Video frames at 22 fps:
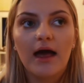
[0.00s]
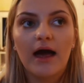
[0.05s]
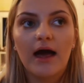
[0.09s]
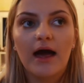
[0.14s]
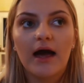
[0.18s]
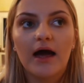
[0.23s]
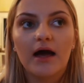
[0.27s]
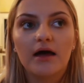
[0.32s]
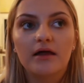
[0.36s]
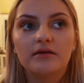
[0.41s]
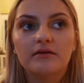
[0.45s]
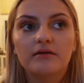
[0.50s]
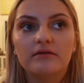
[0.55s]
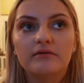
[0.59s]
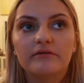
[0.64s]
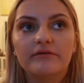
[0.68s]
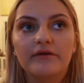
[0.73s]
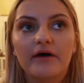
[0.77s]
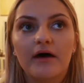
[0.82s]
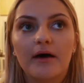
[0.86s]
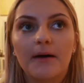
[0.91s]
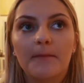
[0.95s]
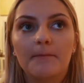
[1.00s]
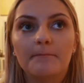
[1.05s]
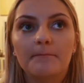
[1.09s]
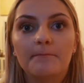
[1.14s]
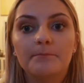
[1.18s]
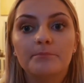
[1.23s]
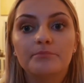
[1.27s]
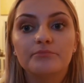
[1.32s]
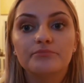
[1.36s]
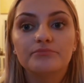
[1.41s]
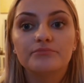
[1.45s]
And
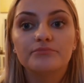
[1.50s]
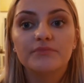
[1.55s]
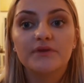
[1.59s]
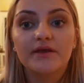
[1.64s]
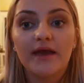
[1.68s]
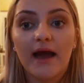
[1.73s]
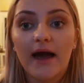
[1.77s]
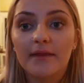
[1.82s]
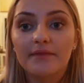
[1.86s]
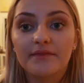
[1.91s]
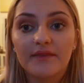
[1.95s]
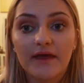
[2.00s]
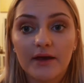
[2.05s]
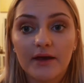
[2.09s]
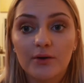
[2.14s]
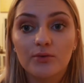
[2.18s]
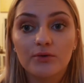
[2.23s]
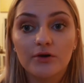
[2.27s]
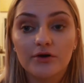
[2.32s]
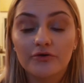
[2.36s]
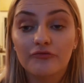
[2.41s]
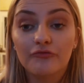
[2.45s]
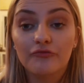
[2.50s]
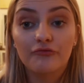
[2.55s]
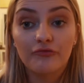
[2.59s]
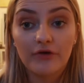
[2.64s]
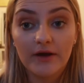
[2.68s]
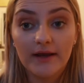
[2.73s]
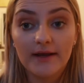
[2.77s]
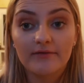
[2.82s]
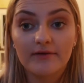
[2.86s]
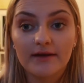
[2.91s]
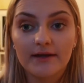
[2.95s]
um, yeah, they all look
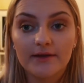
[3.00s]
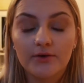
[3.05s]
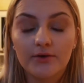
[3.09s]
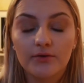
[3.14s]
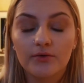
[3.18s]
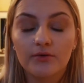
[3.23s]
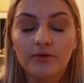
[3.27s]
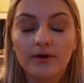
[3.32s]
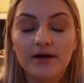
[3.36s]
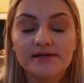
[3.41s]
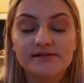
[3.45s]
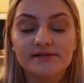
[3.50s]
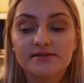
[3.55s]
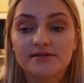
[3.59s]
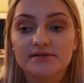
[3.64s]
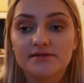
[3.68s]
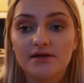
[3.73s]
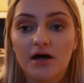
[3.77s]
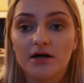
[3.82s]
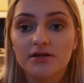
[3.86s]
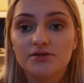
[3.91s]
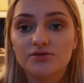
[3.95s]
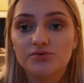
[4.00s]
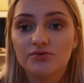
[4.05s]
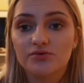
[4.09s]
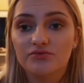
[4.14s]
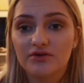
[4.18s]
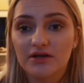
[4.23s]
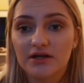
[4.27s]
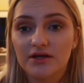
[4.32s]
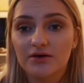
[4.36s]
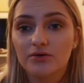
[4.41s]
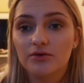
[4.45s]
really, really cool. His designs were
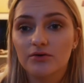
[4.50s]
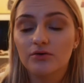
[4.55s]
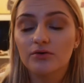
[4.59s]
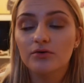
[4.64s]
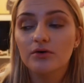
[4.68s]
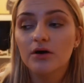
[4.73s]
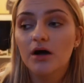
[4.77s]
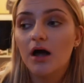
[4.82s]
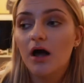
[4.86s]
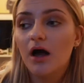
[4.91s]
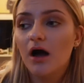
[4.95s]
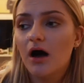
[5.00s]
really cool.